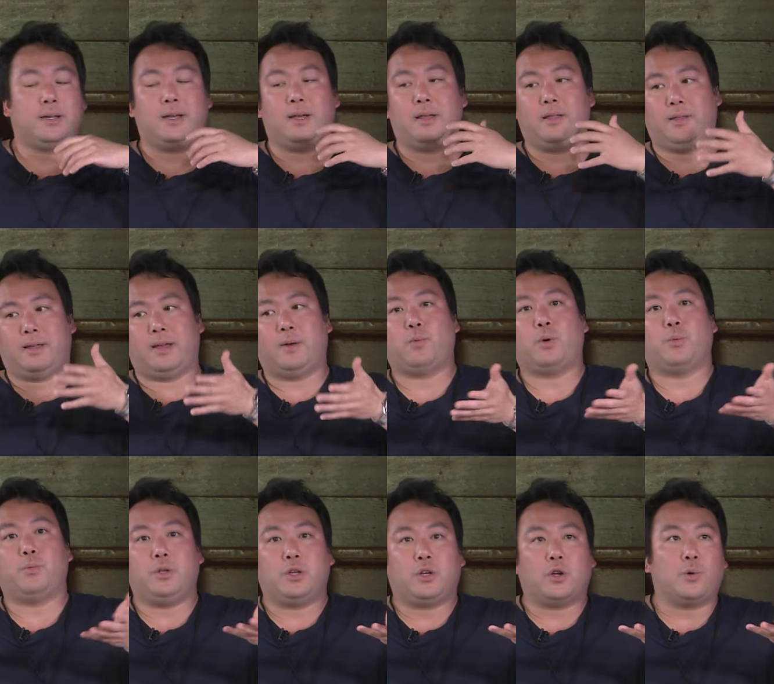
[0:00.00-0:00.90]
And then when
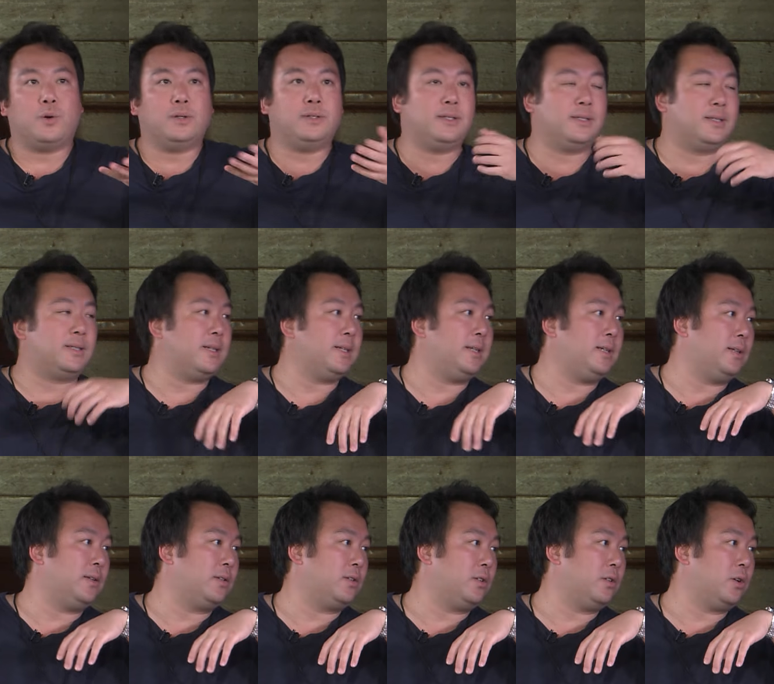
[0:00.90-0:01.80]
we go into
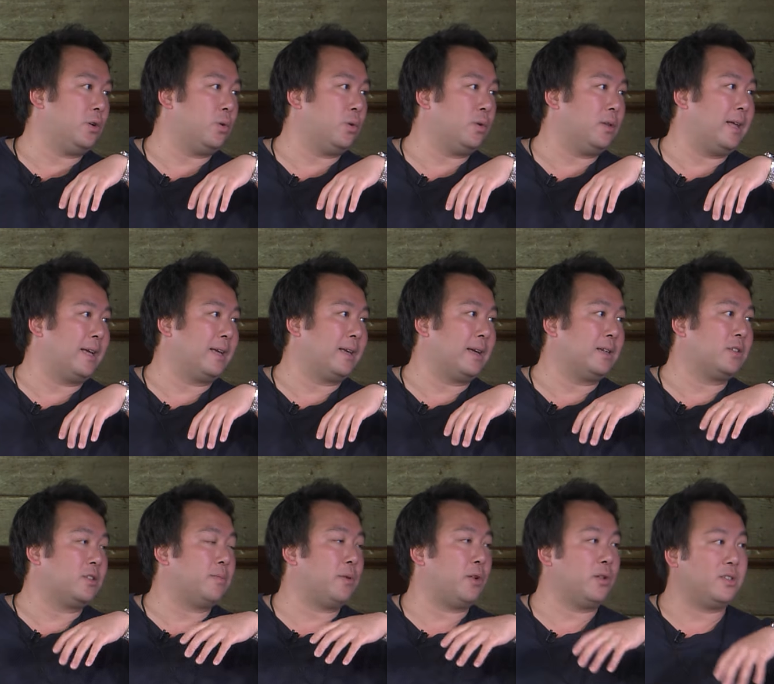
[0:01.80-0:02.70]
cities, you know, like as
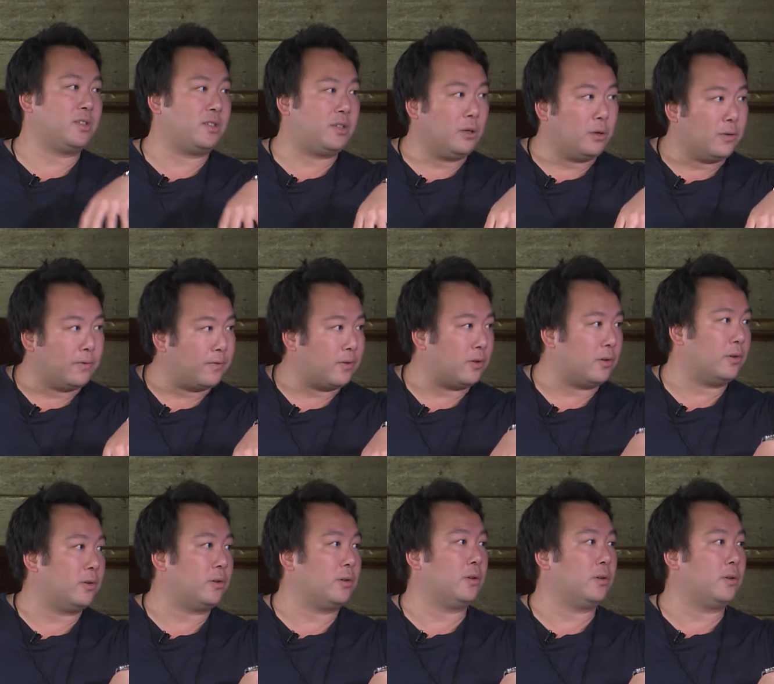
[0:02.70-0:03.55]
small as Guildford